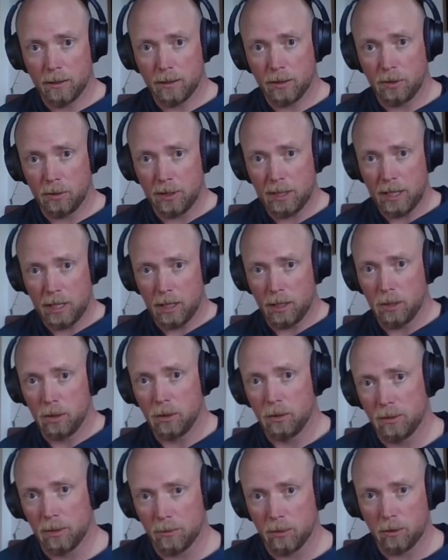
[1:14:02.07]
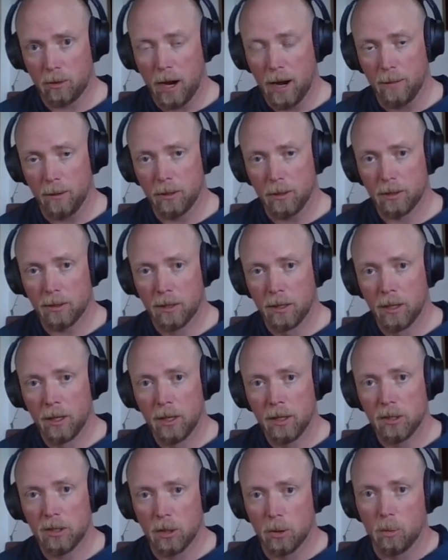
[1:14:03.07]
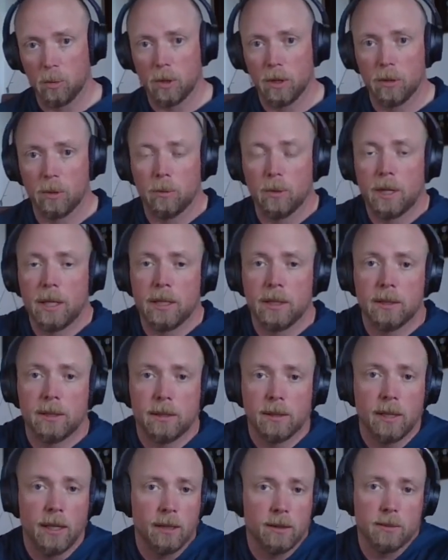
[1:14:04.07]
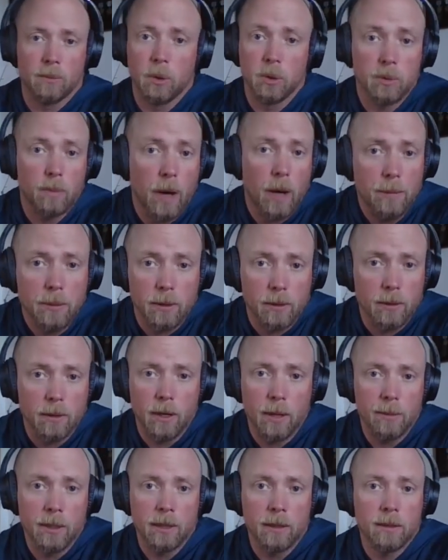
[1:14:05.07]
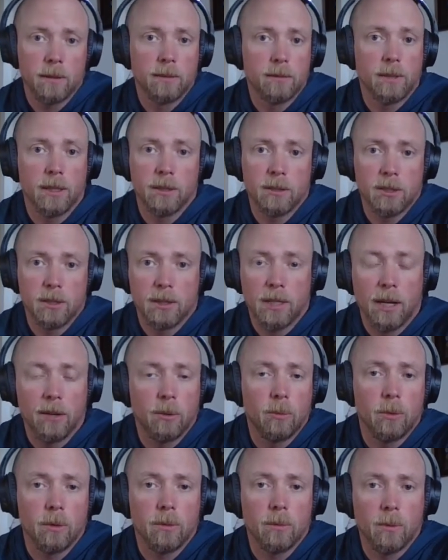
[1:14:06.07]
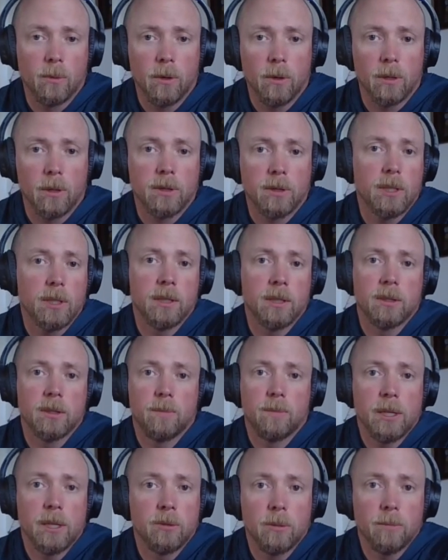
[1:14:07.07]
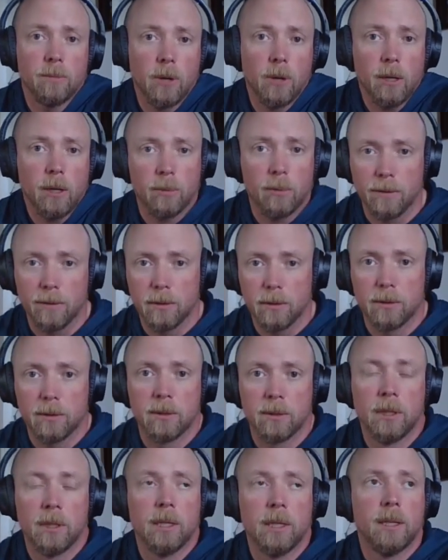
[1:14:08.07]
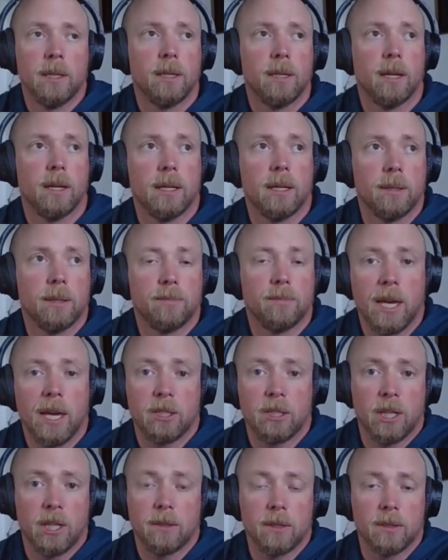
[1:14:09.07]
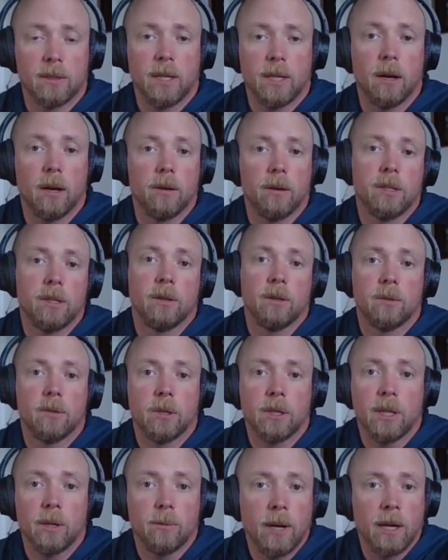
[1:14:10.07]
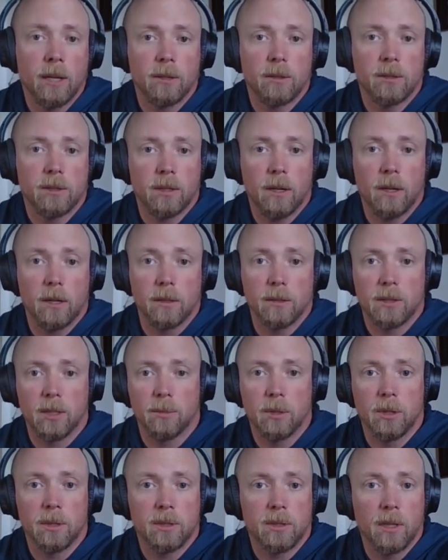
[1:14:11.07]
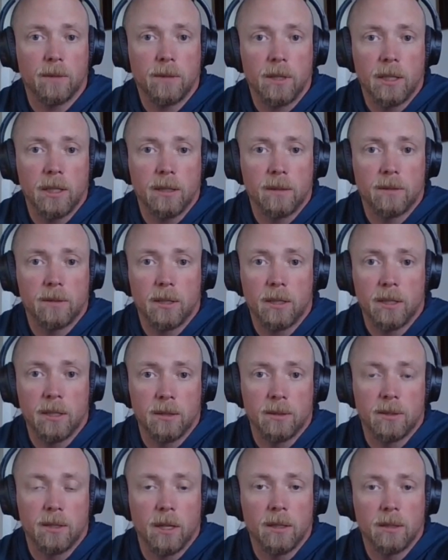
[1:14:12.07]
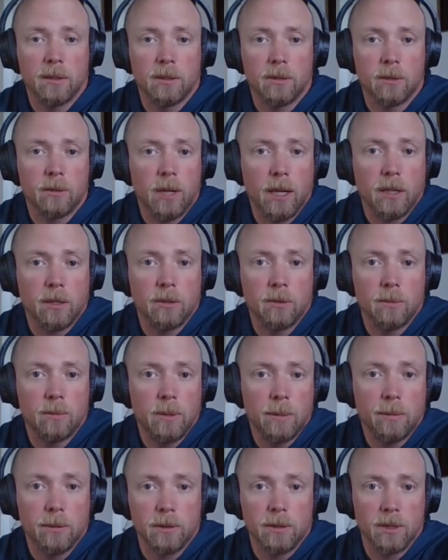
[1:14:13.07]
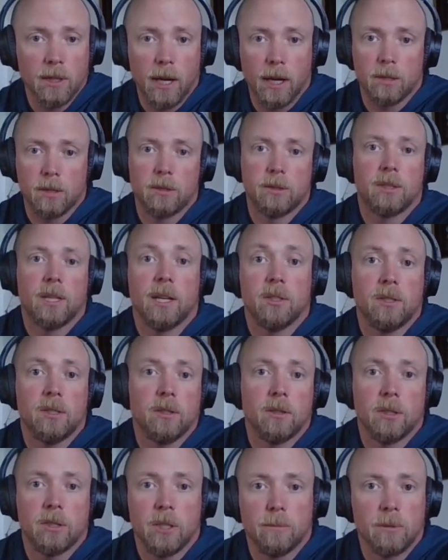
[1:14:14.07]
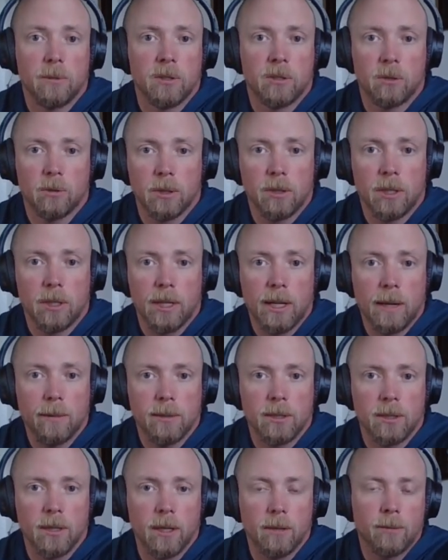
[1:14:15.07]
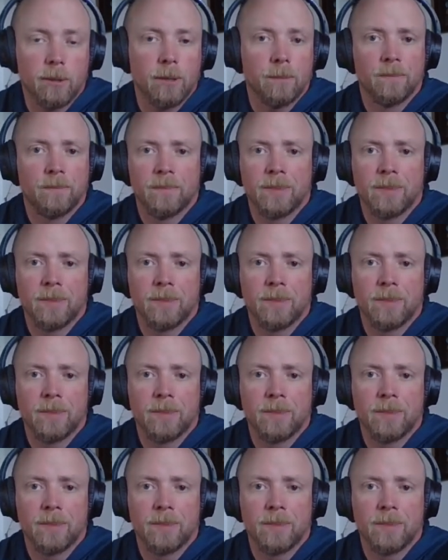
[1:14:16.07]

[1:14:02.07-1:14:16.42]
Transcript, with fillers: to get new subscribers. So one of the ways that's most popular, I mean, it's just how the world works, is by doing product reviews um, hey, check this out. You know, look at Wranglerstar. Some of the stuff that he's he's done to attract new people is like testing the cheapest drill on Amazon. Well,